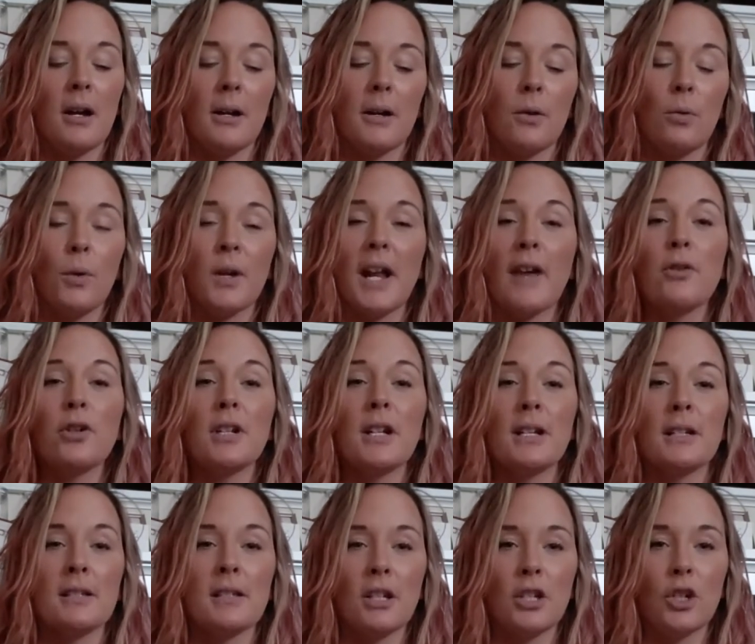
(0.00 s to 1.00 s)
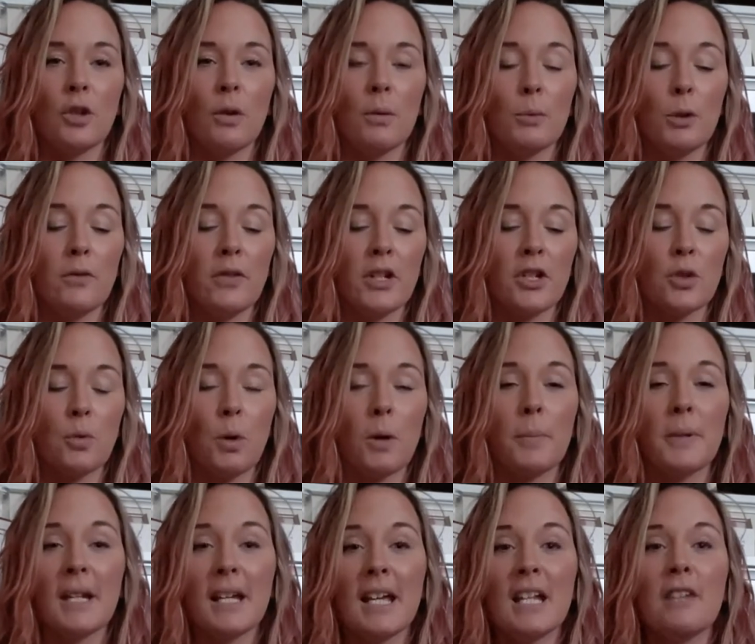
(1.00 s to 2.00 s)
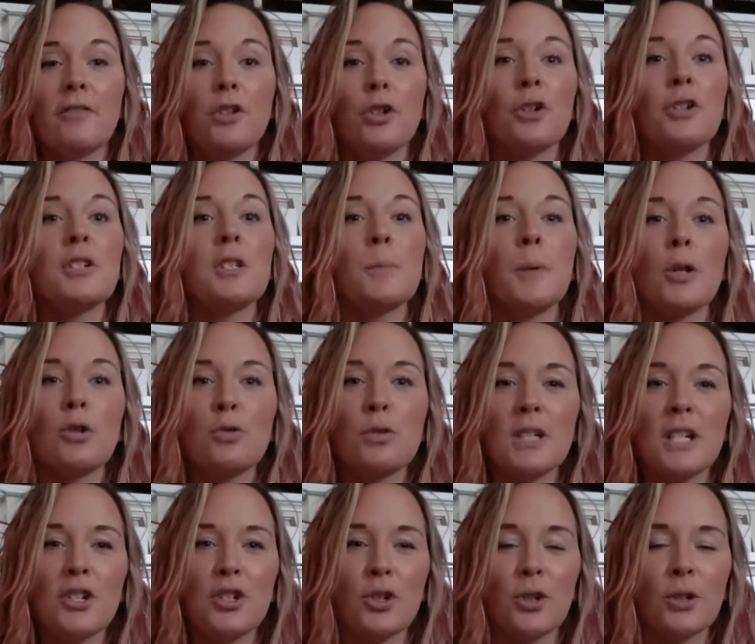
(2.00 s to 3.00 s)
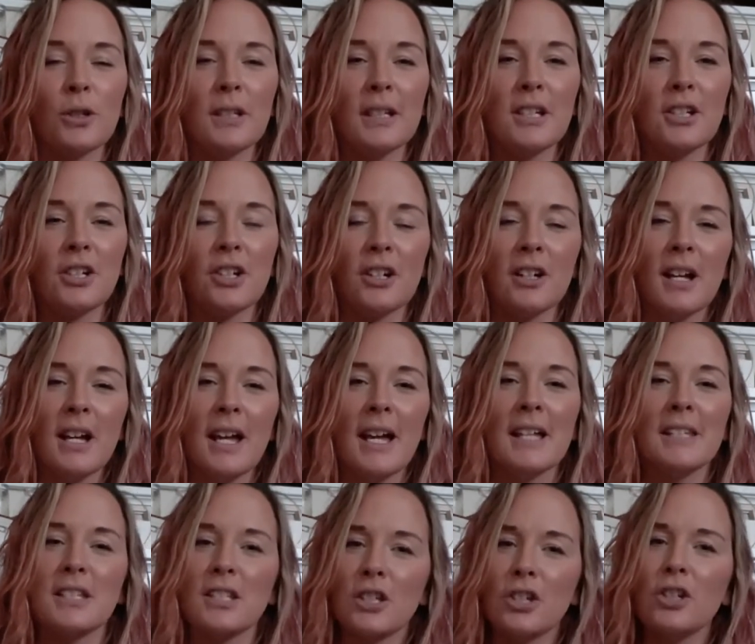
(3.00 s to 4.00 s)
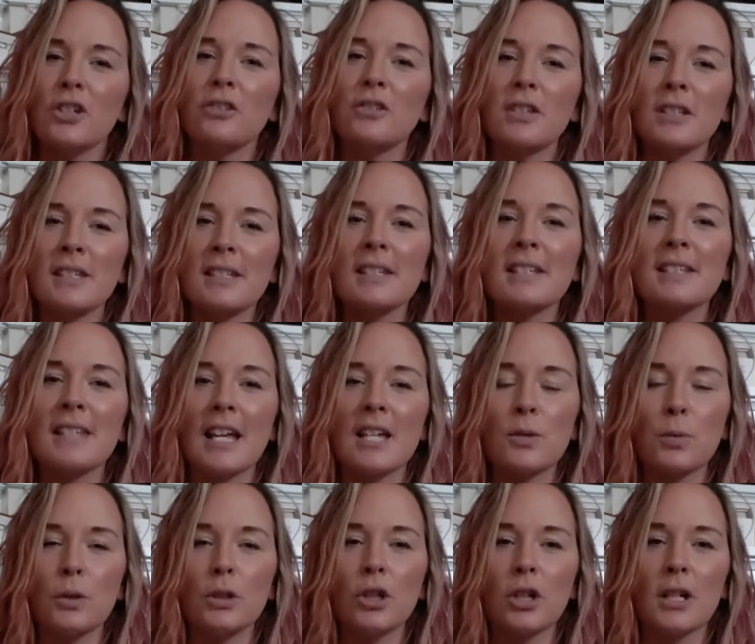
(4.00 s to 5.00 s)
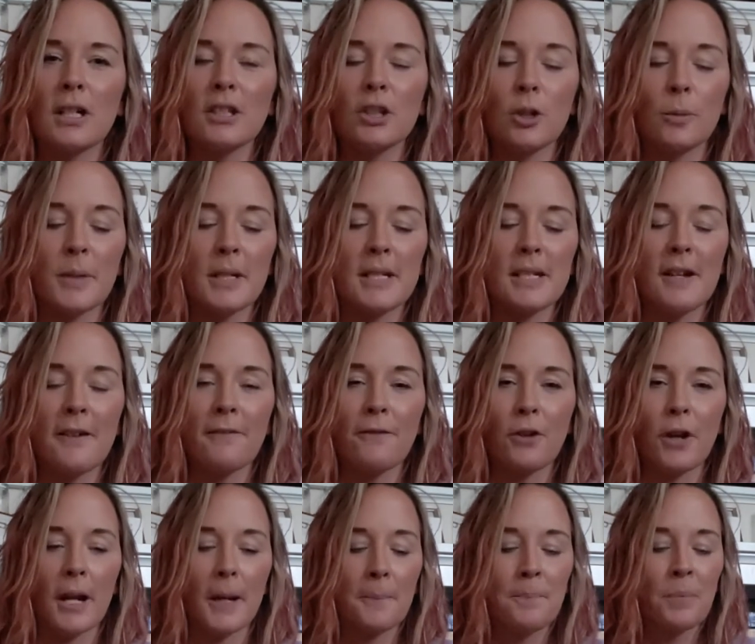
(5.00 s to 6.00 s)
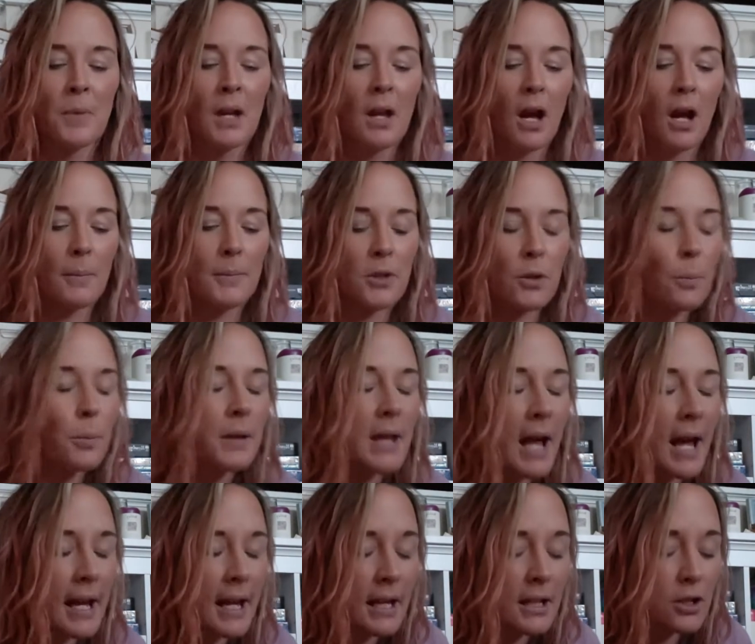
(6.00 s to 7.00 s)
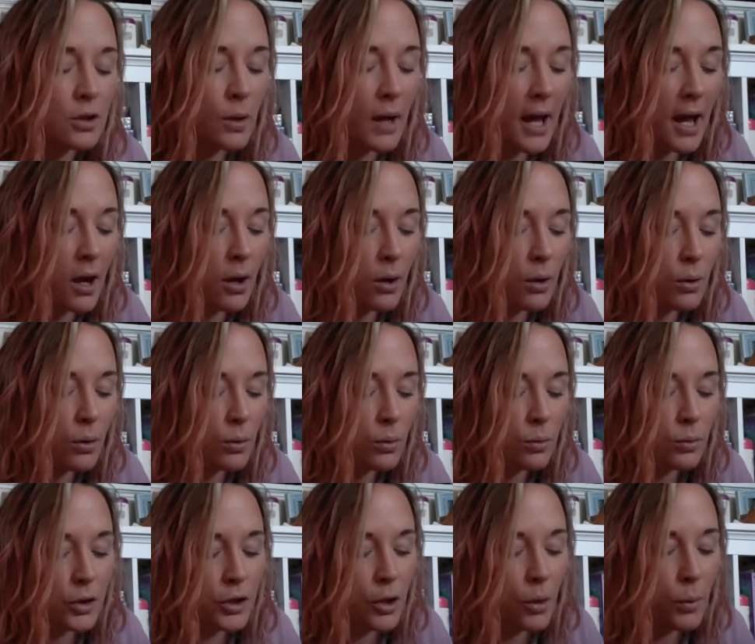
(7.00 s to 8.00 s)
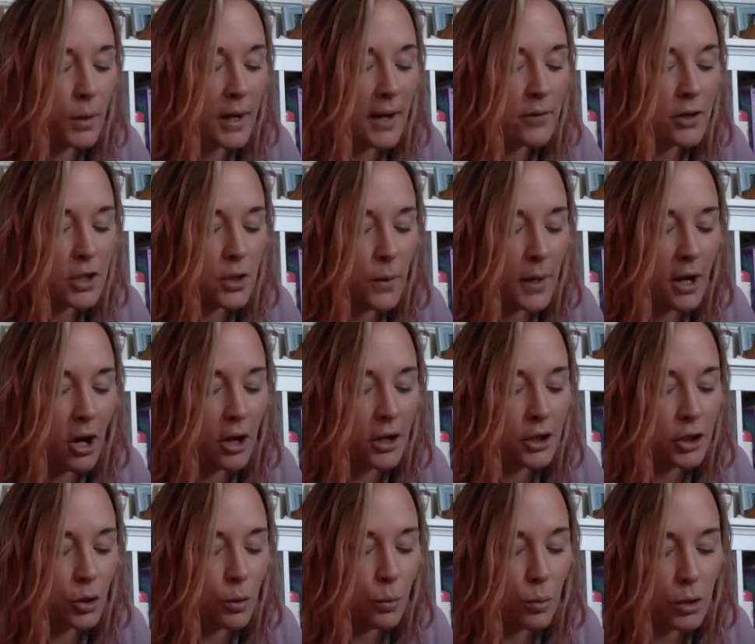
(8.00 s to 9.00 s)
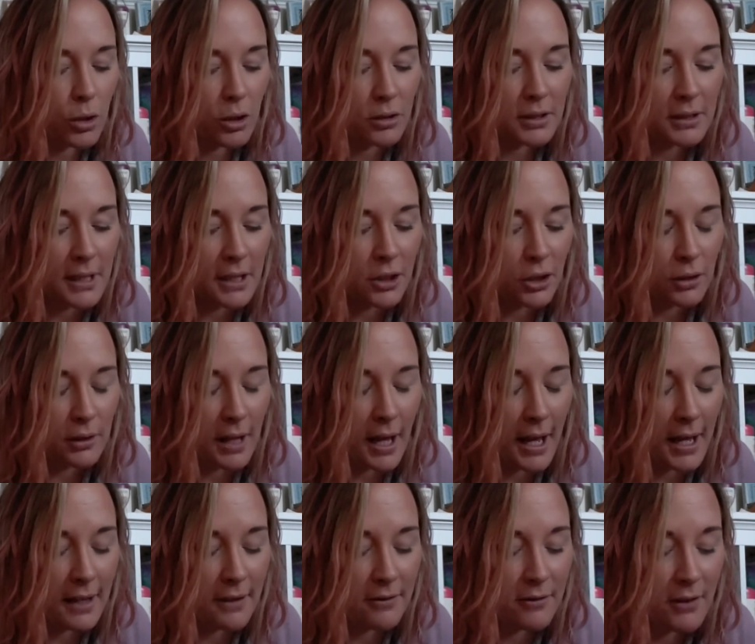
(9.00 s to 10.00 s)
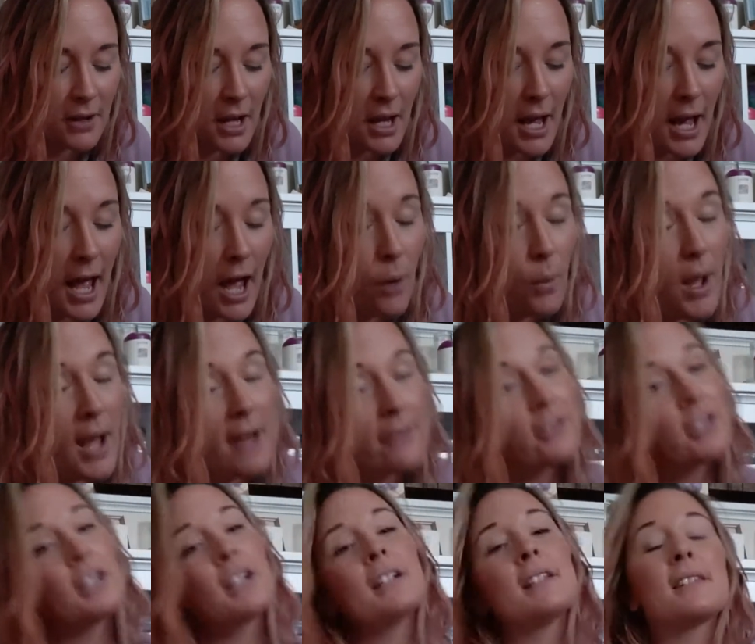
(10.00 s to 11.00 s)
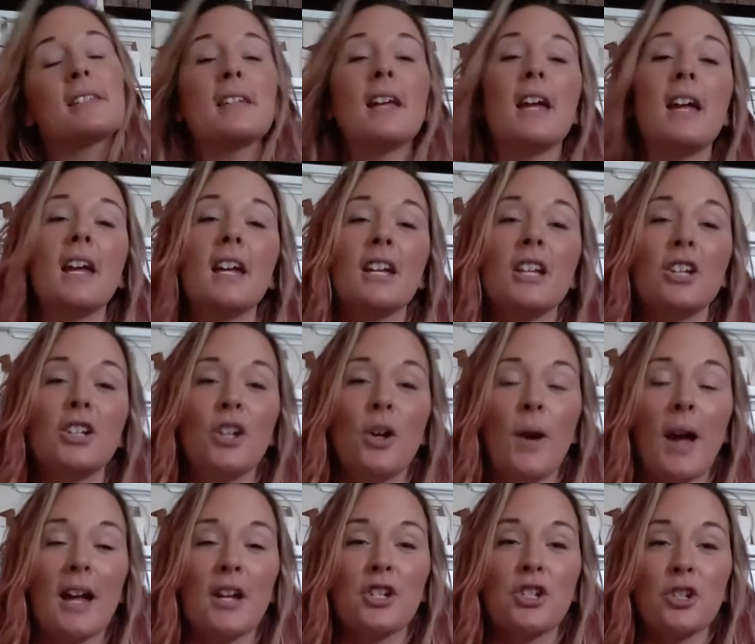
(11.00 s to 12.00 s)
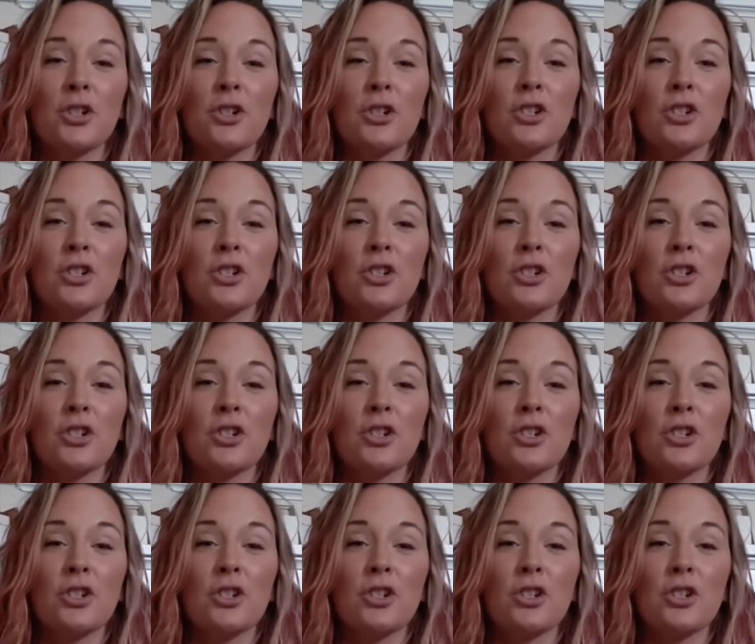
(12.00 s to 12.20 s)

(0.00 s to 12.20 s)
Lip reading: whatever it is that you're moving toward. But again, if you're a spiritual teacher or leader, the success will look a little bit different. So apply it to how, you know, whatever's going on in your world and in your life. However, it's saying, you know, as your